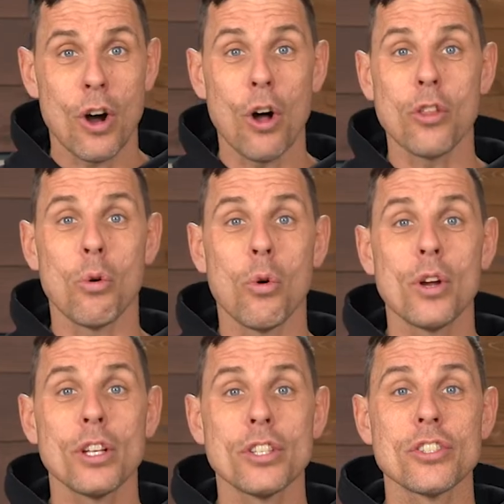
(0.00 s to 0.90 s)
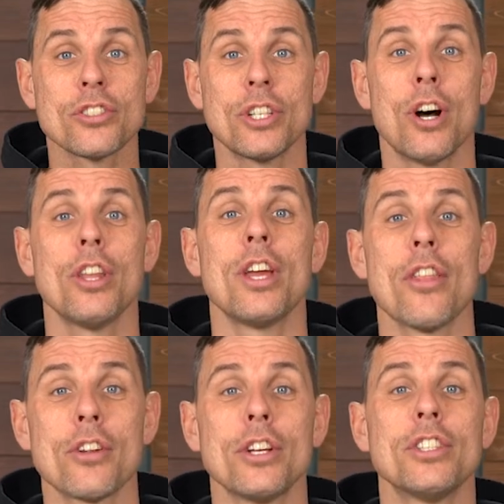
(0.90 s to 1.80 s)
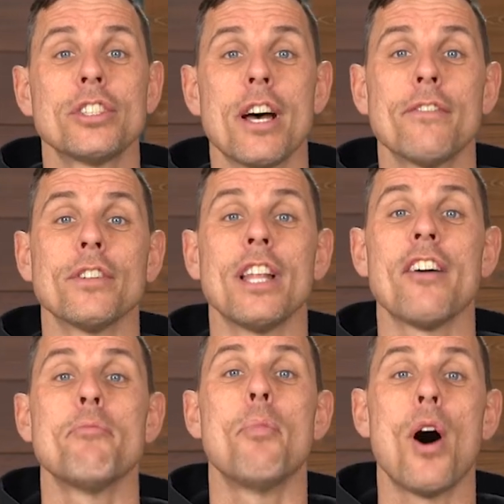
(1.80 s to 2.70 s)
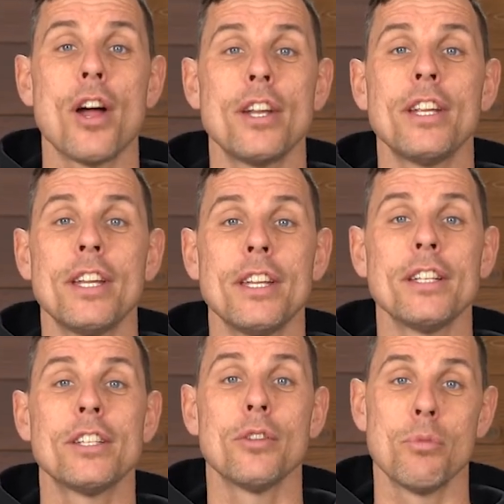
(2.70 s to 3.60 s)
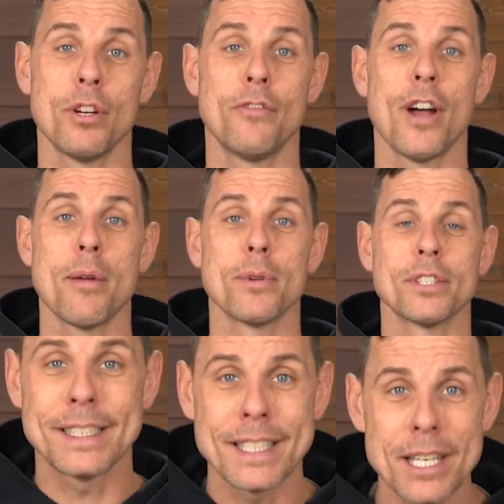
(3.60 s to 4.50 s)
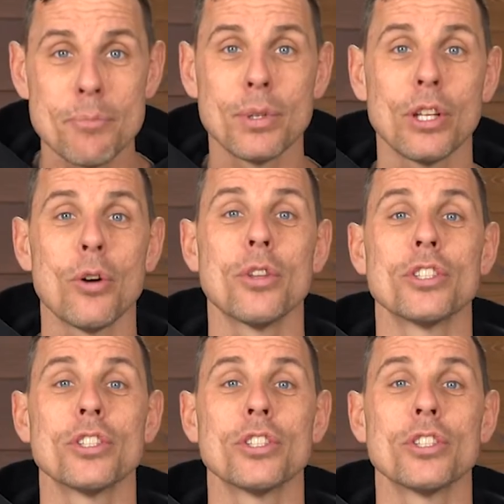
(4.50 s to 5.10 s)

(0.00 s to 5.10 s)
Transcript: all the oils and all the other good stuff are left bonded to the wood fibers deep below the